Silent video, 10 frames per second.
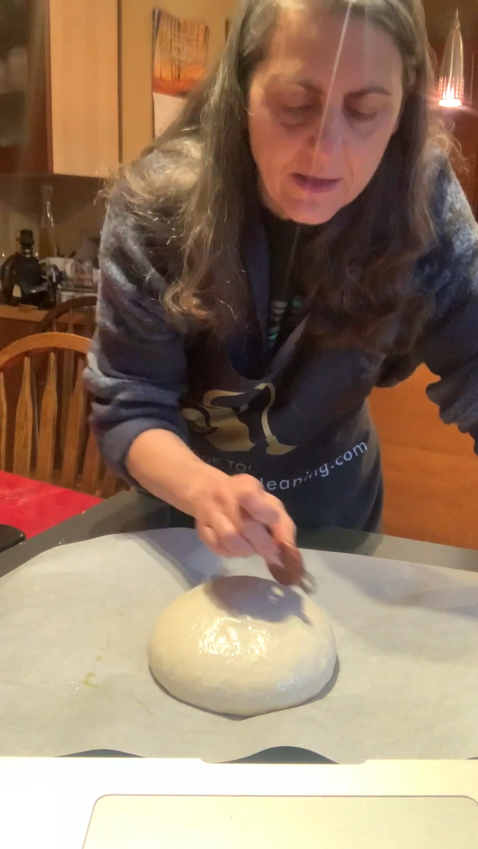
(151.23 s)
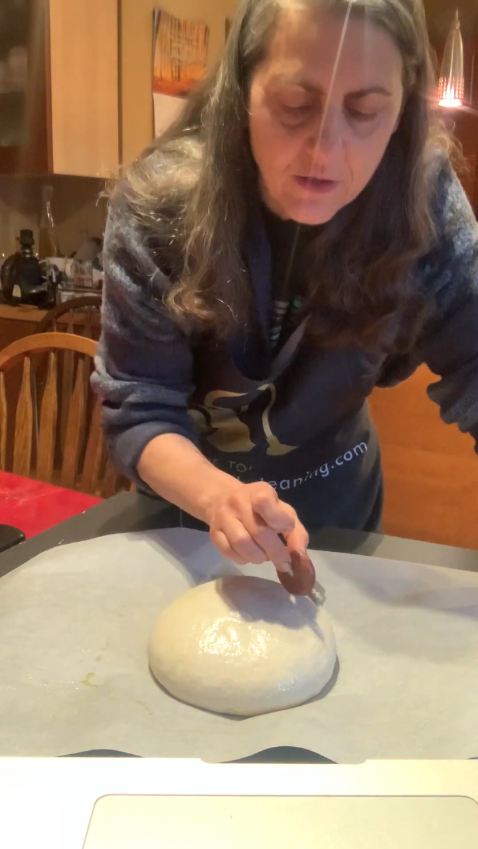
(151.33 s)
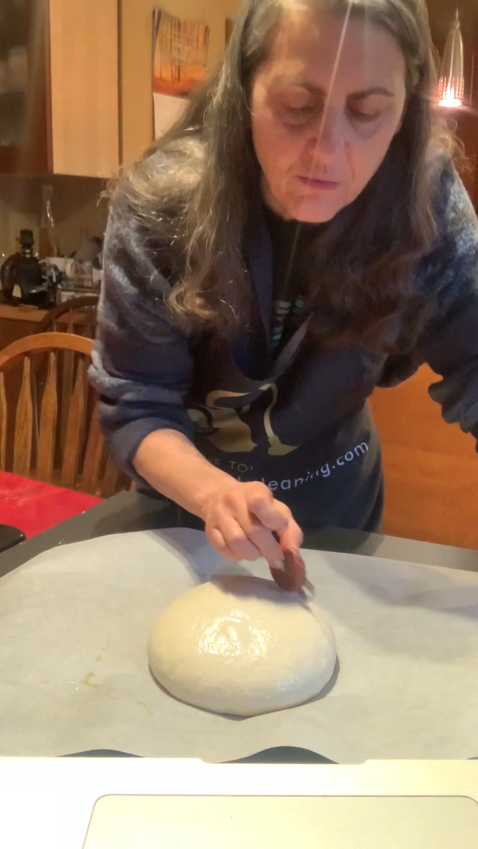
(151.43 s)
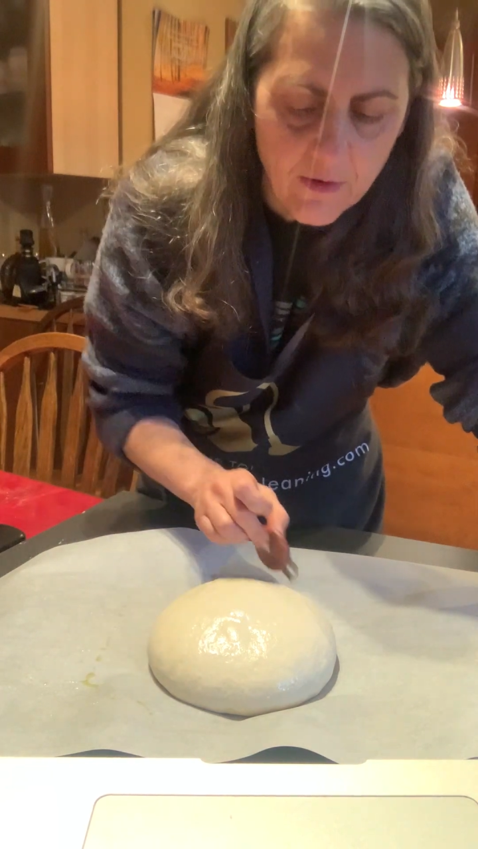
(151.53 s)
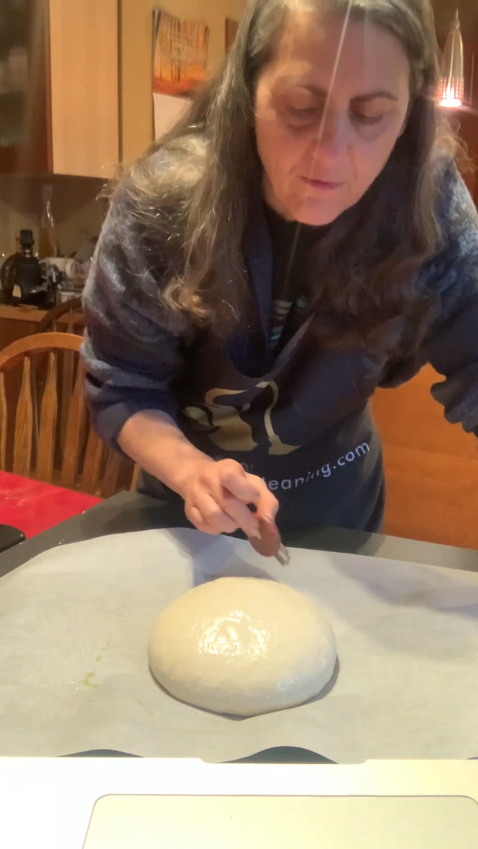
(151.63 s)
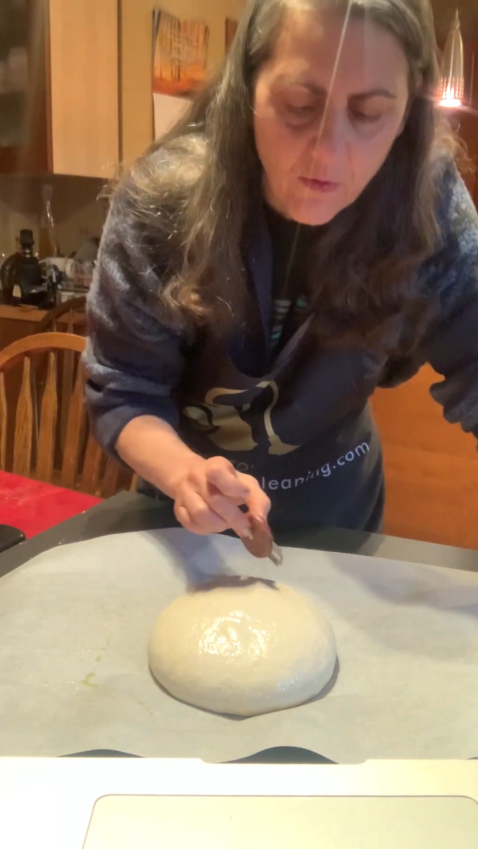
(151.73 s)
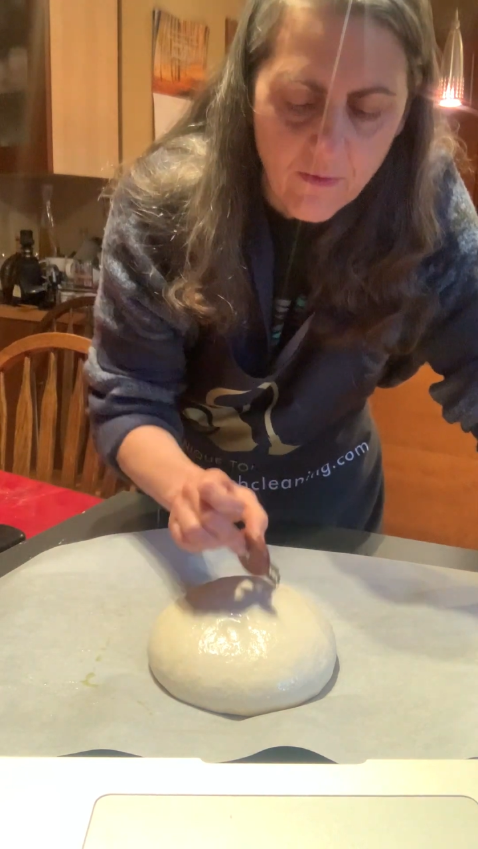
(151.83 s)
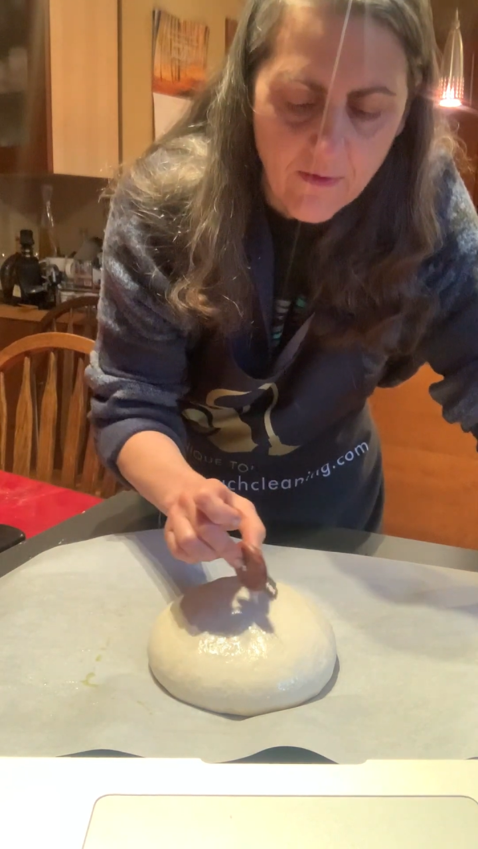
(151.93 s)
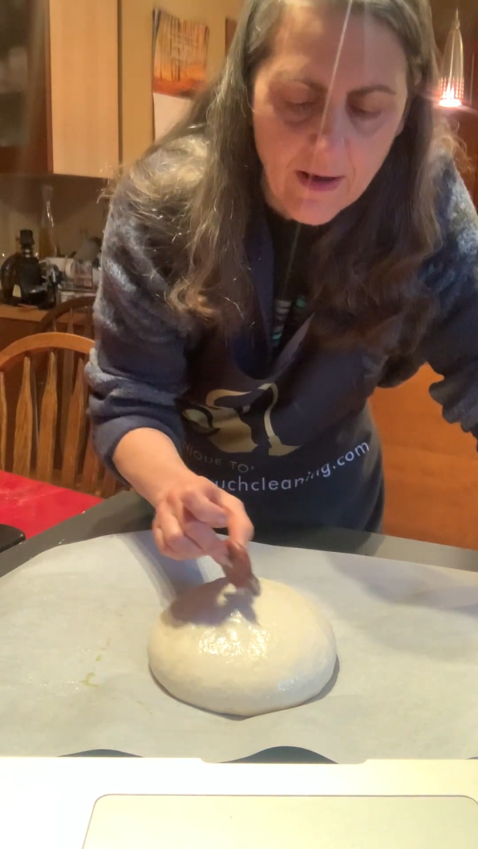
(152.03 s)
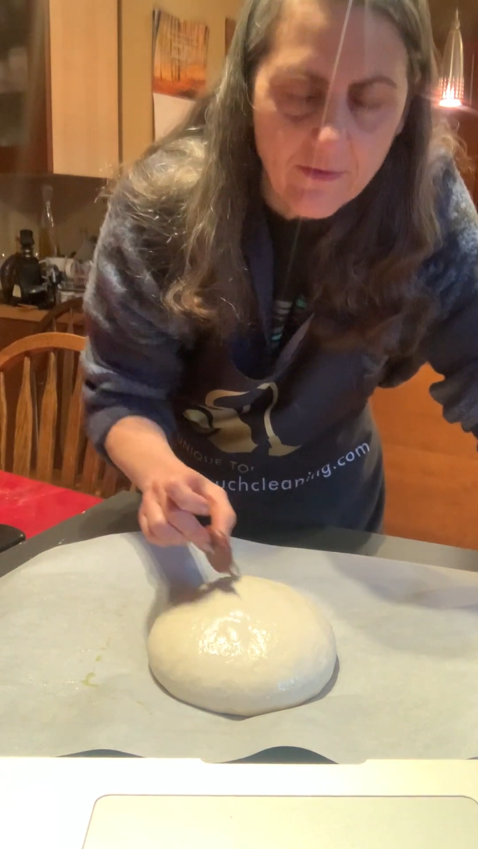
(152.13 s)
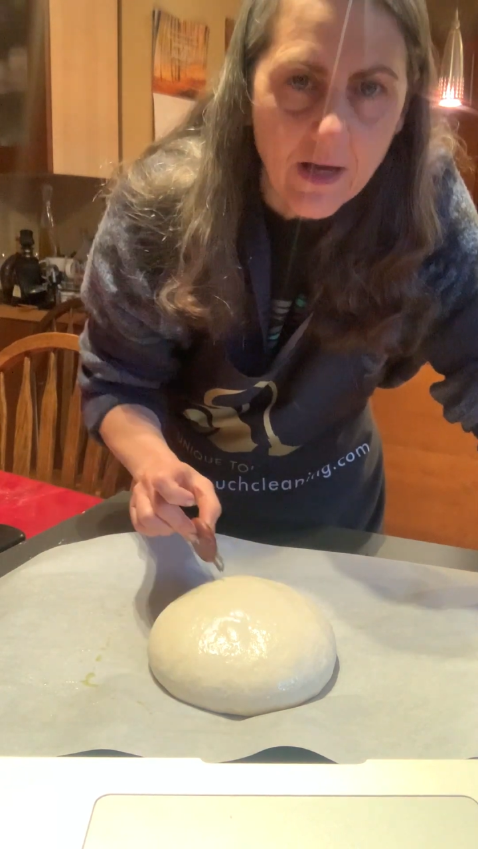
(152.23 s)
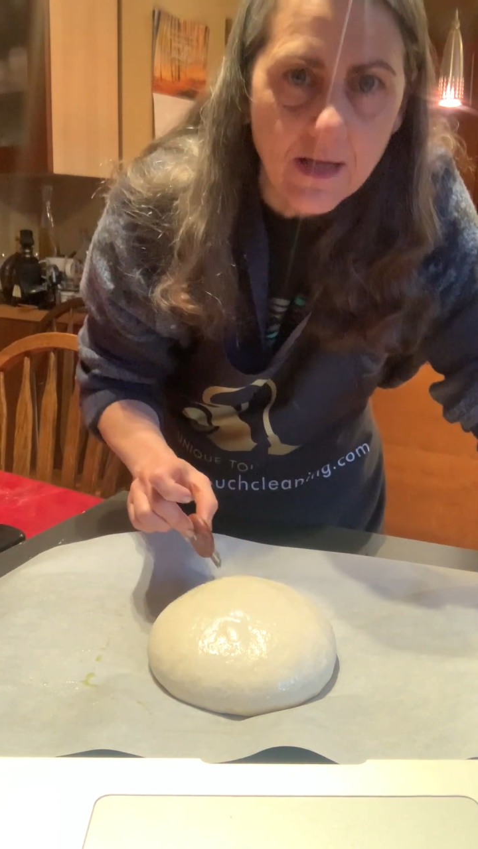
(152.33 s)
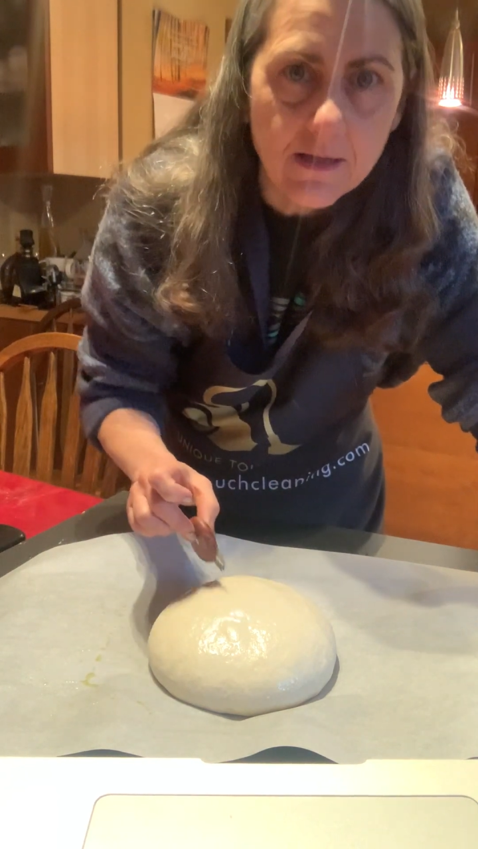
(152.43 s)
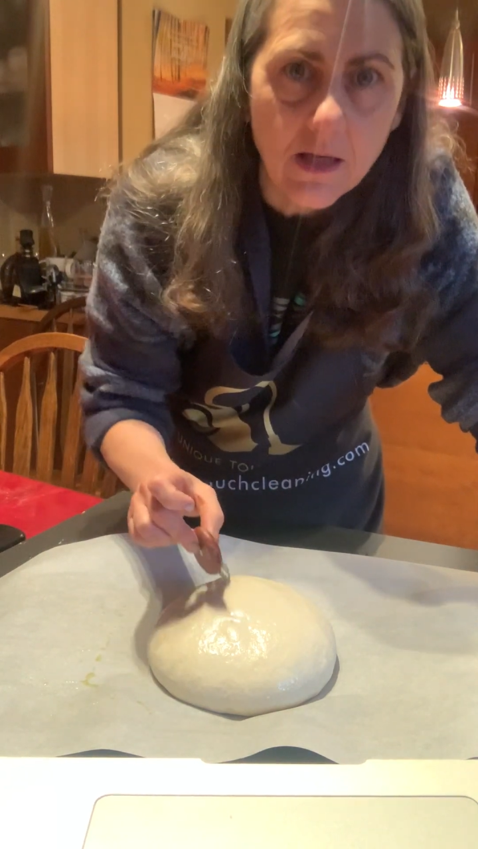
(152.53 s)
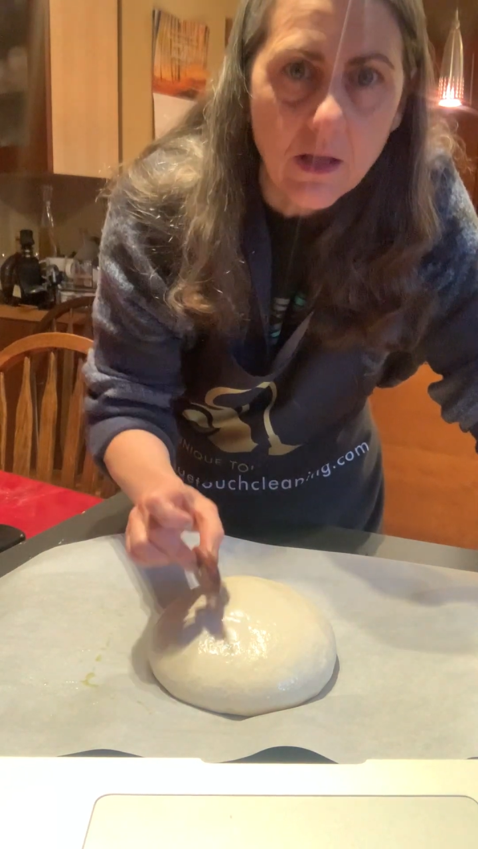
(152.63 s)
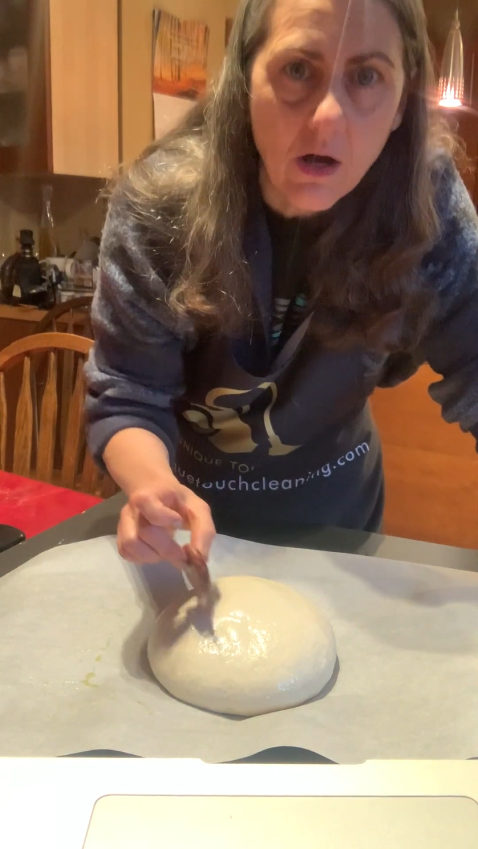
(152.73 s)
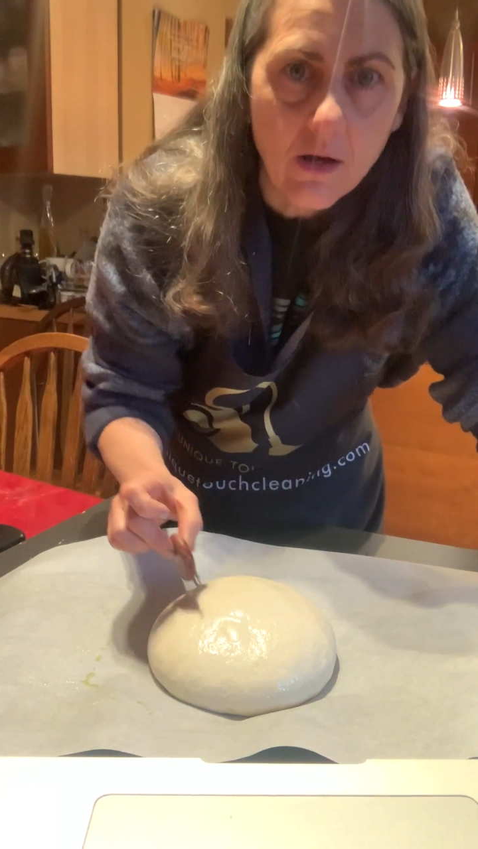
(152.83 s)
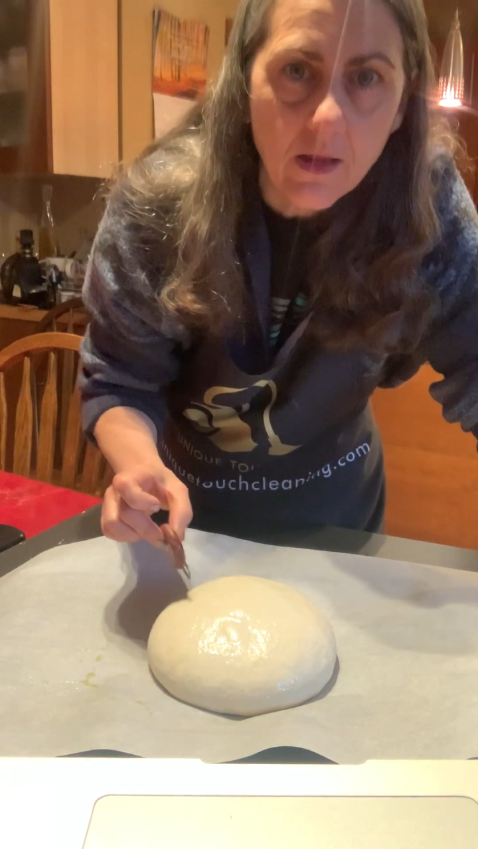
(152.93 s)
3, 4 or 5 cuts along